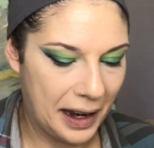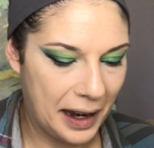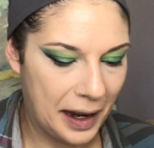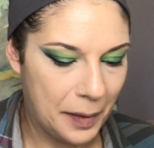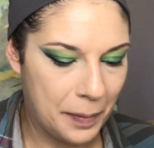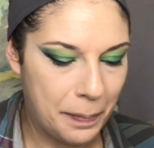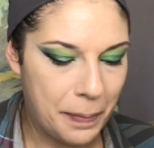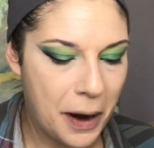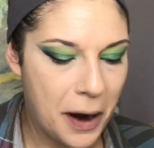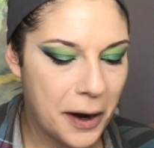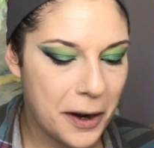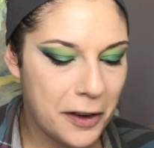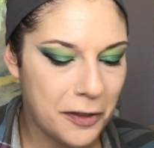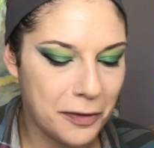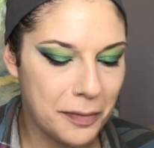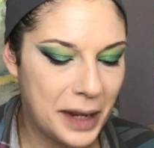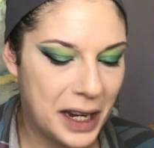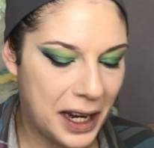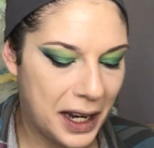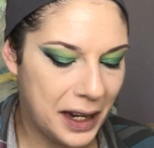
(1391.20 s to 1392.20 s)
And part of
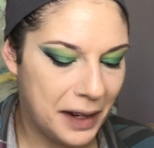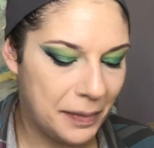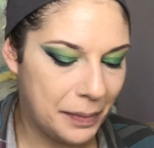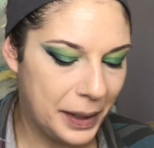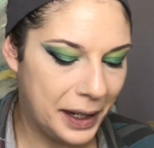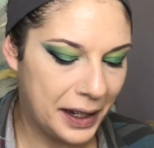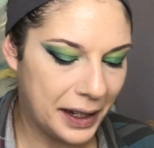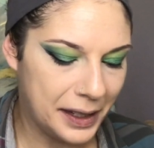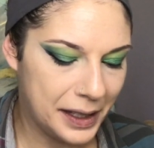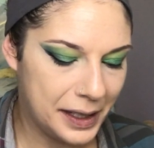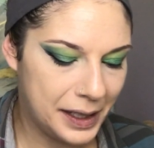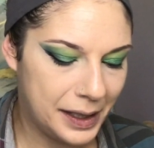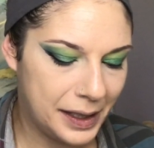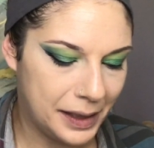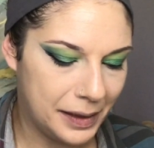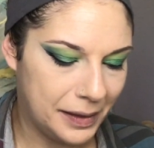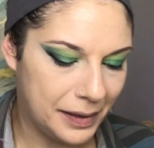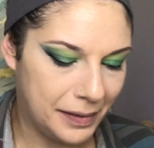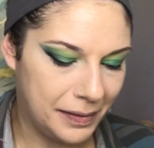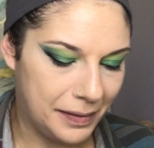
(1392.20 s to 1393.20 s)
me, because
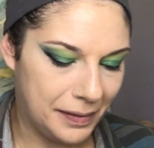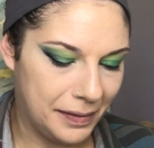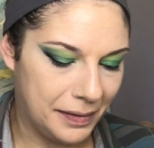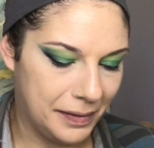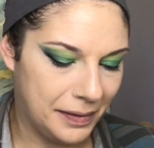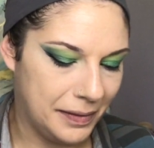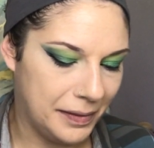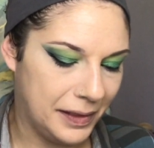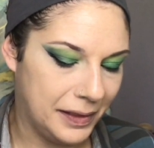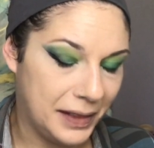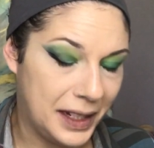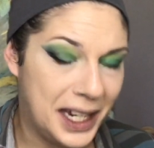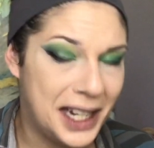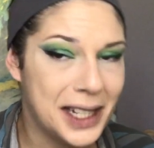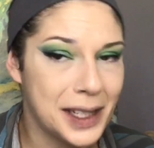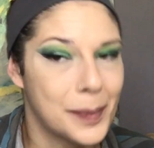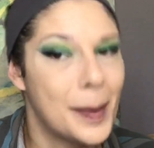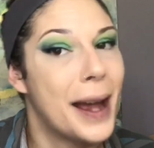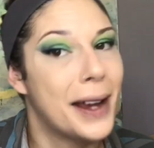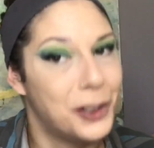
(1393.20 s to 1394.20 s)
he
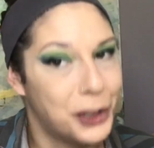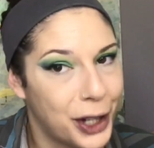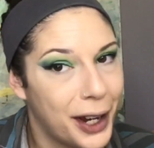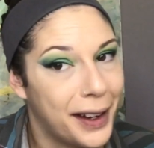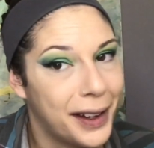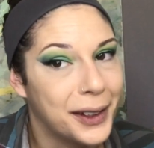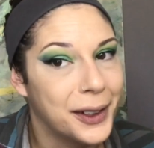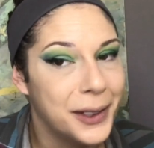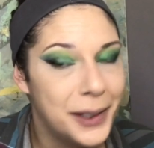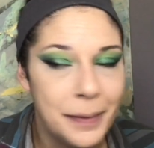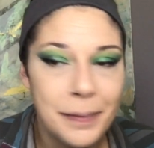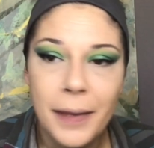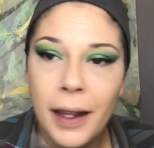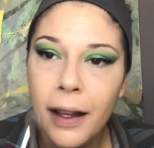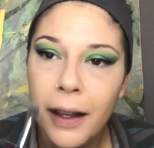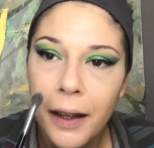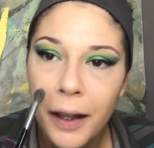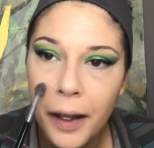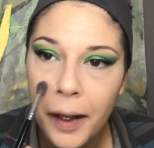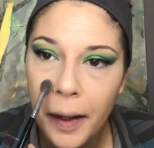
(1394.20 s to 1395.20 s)
is my child,
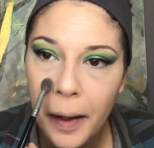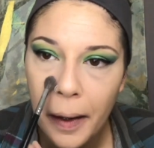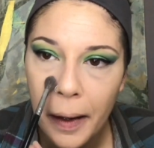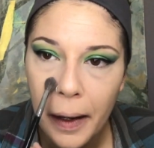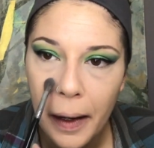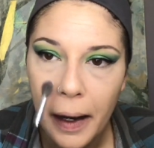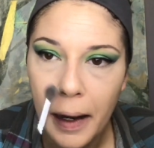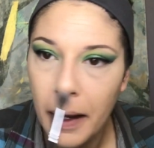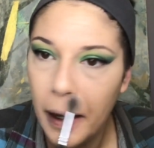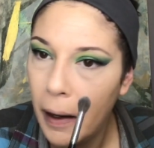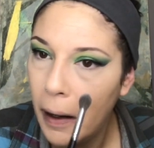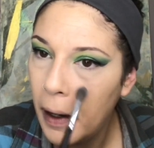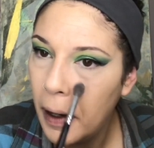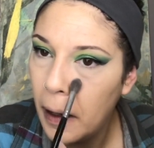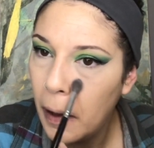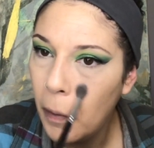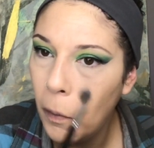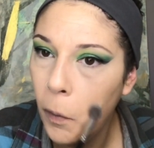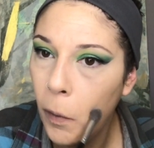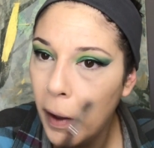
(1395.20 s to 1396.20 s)

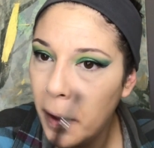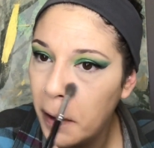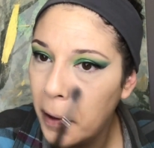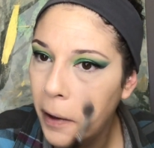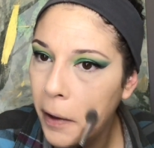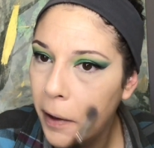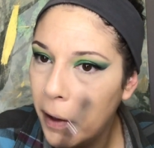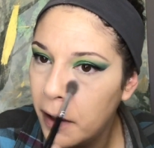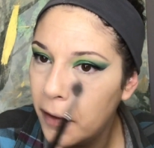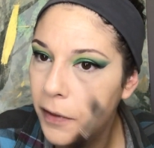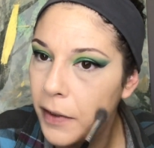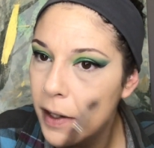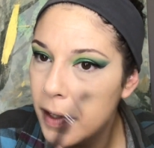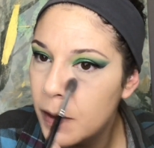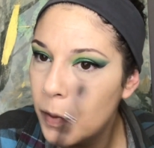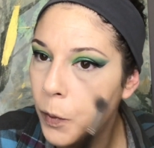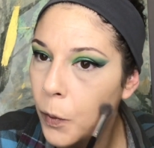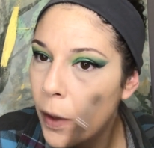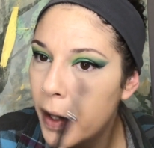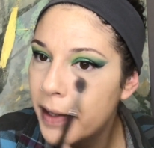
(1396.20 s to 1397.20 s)
wondered if
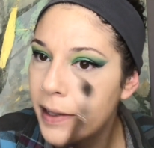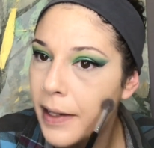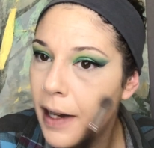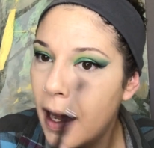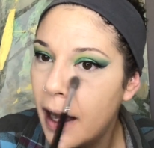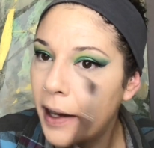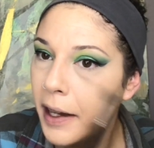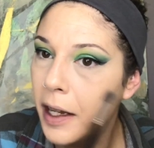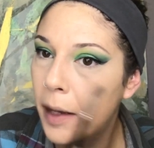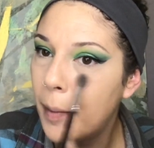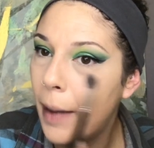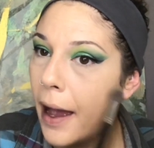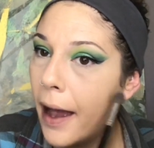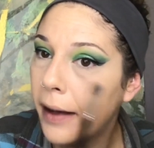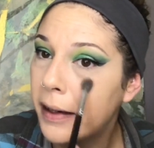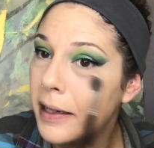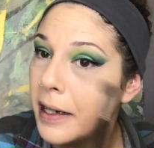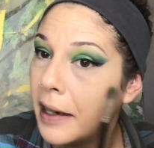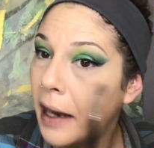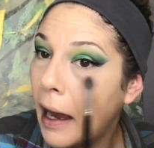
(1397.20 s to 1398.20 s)
this was not him
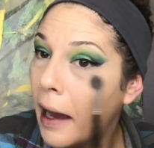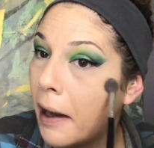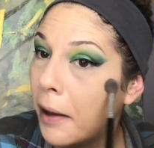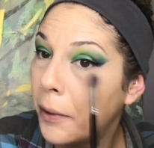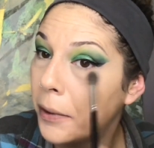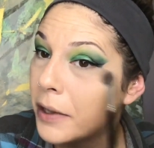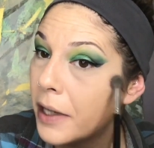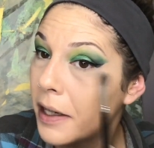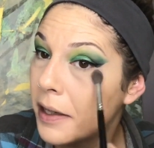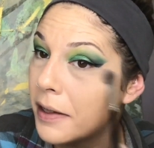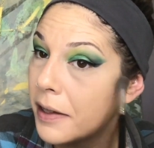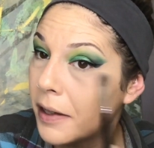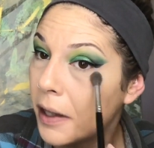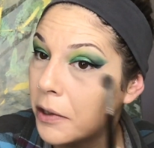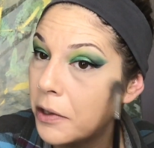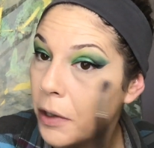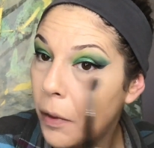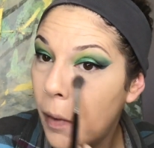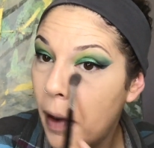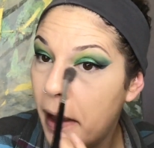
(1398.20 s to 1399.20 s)
acting out in
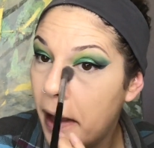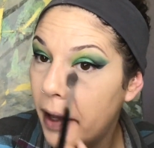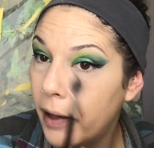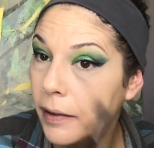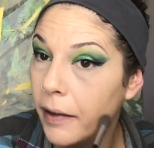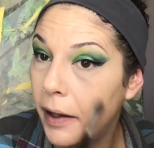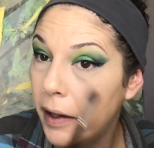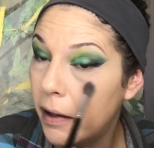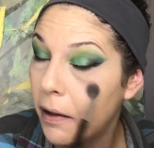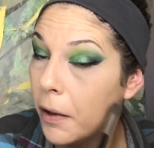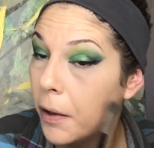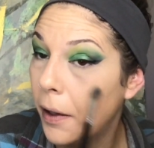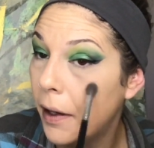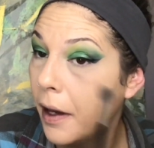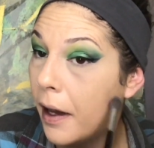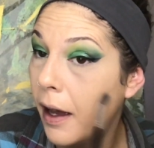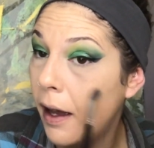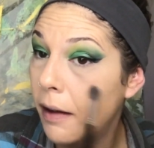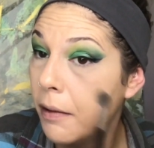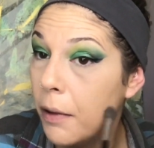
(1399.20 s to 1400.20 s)
such a way like, oh
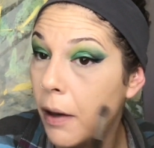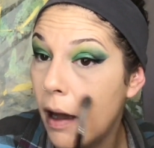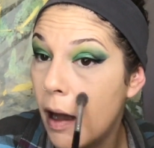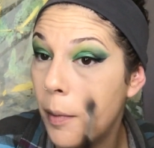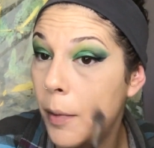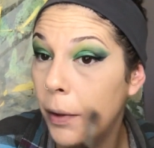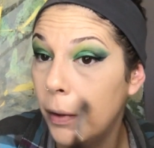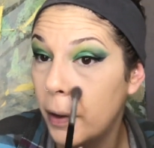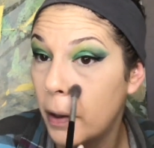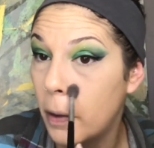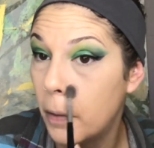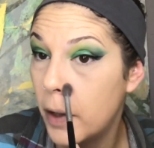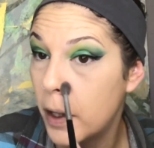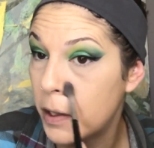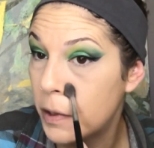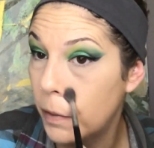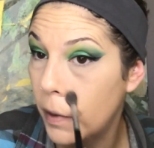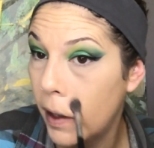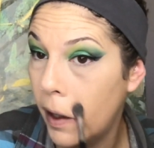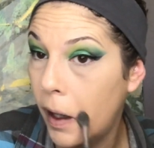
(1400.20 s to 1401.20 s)
yeah, well, I'm only gonna
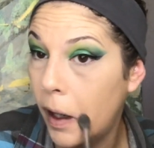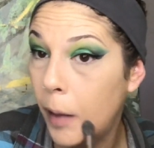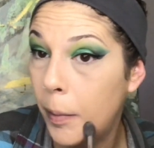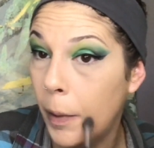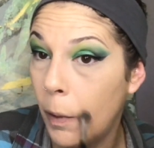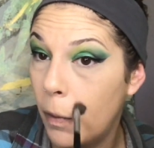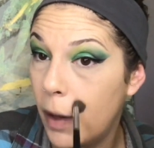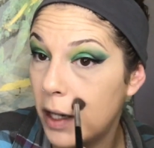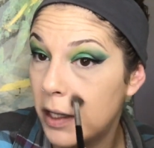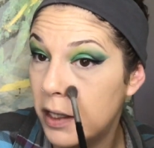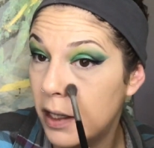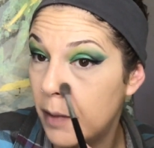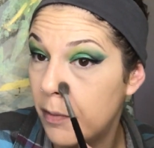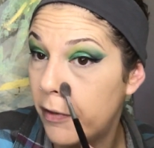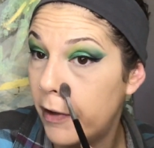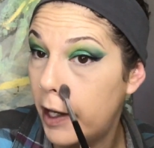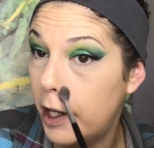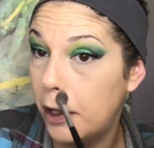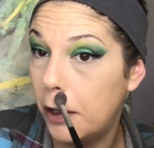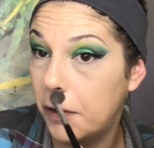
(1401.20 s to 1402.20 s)
wash one cup and watch them
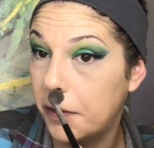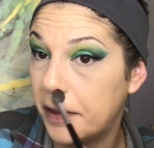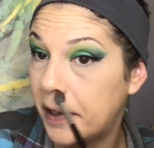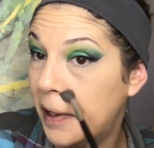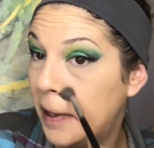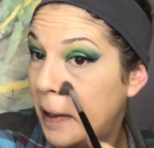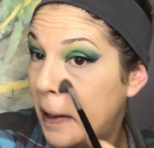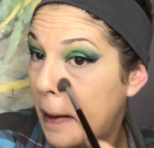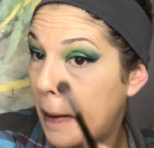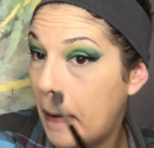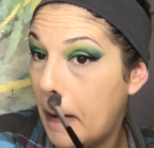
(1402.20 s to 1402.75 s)
fight over it,